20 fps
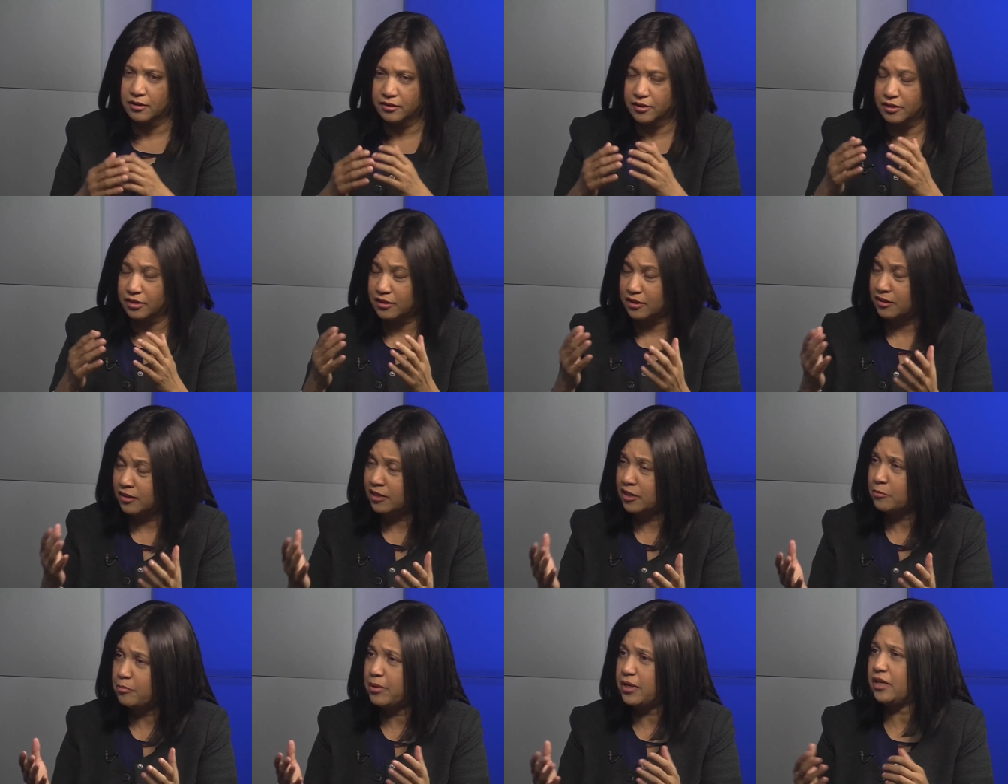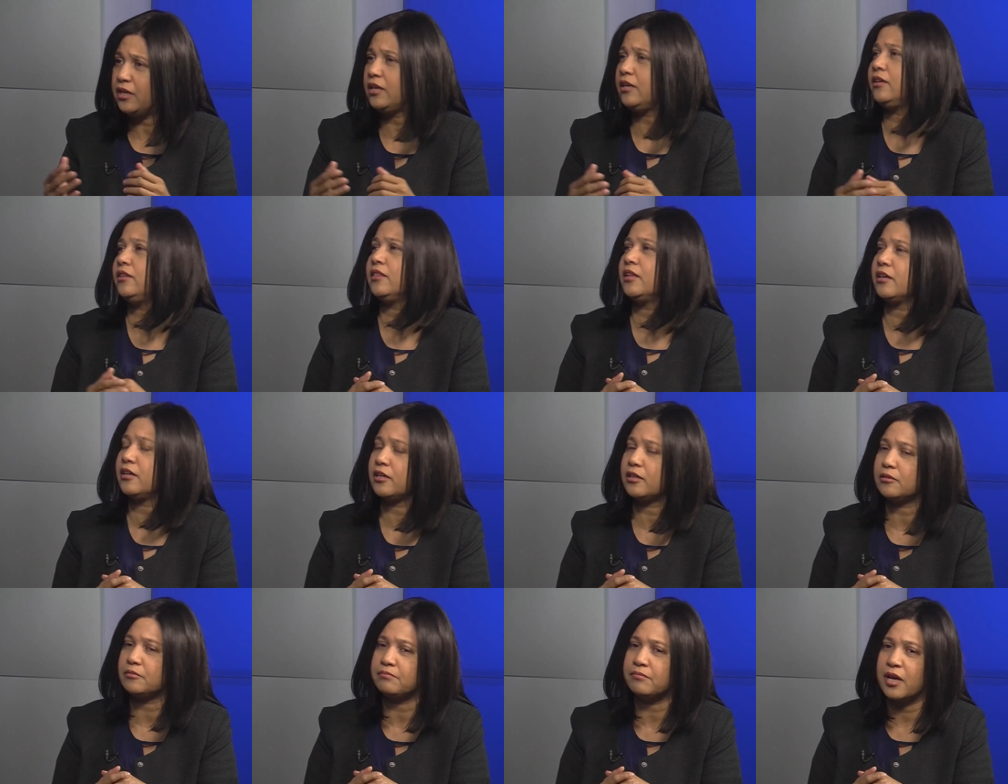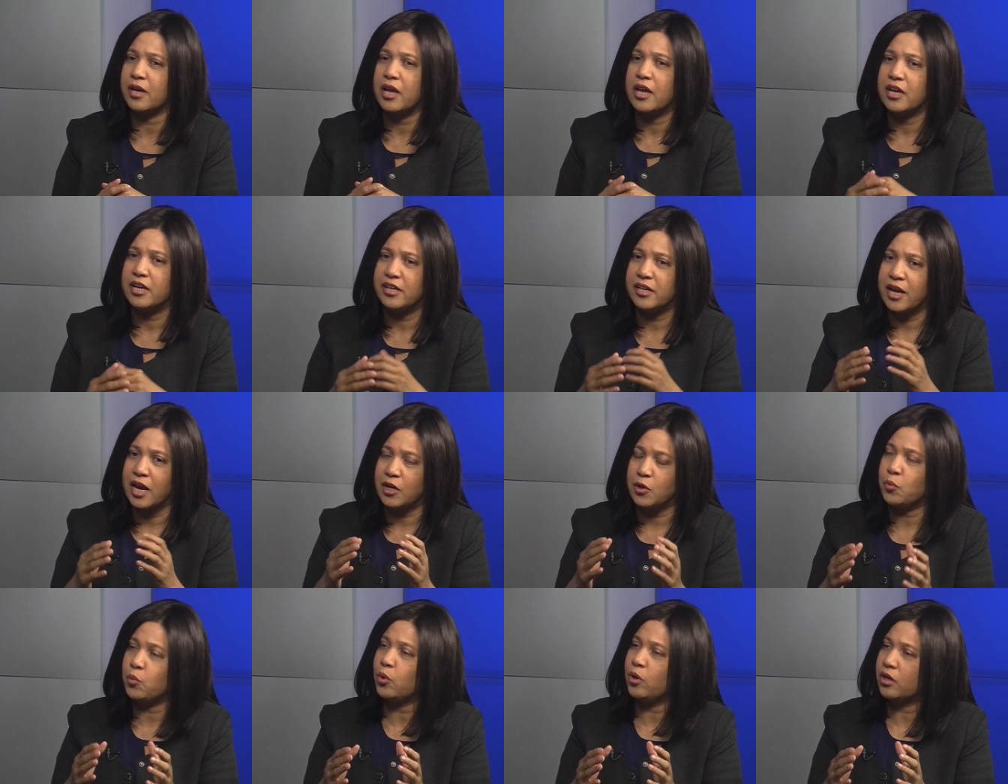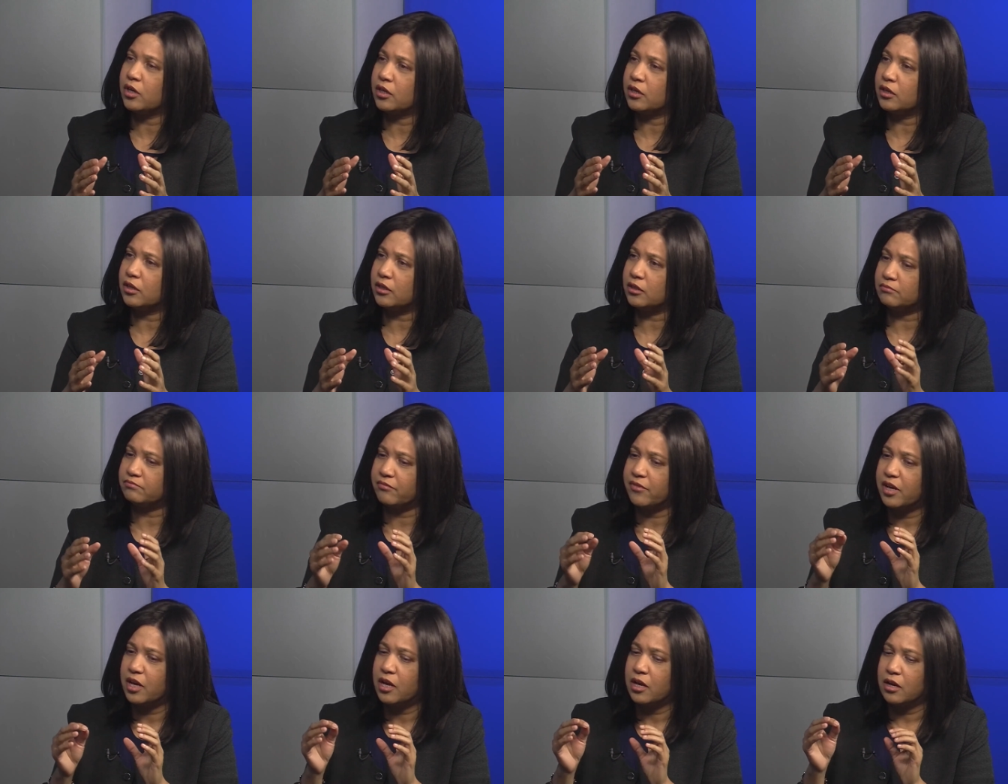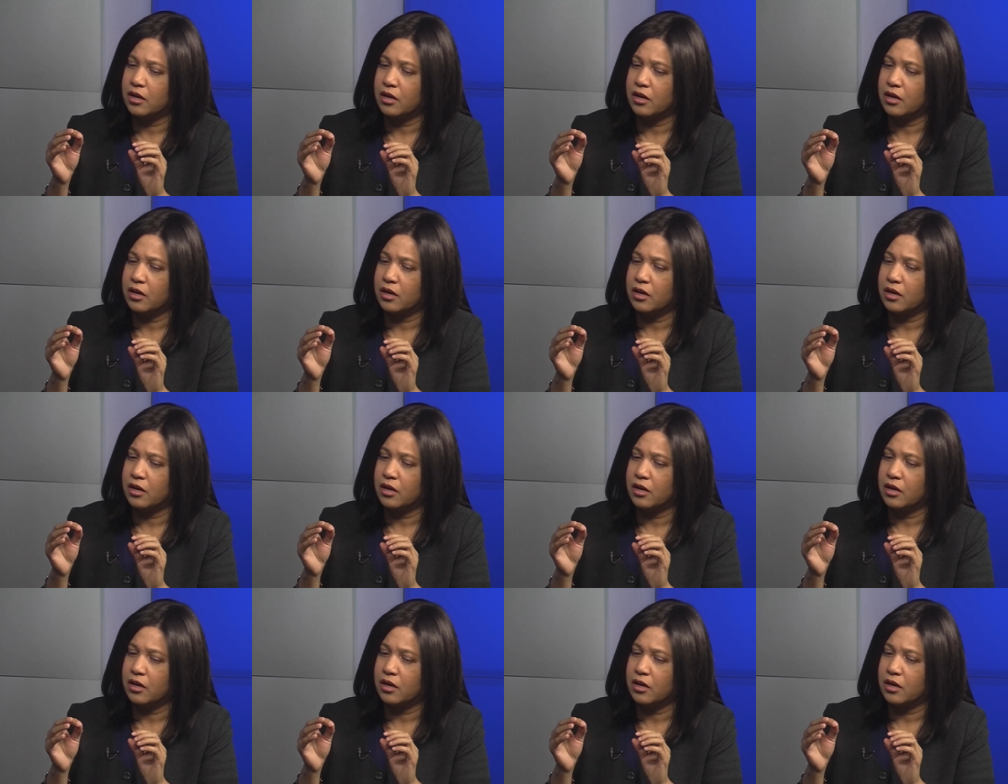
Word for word: the third being the network, um,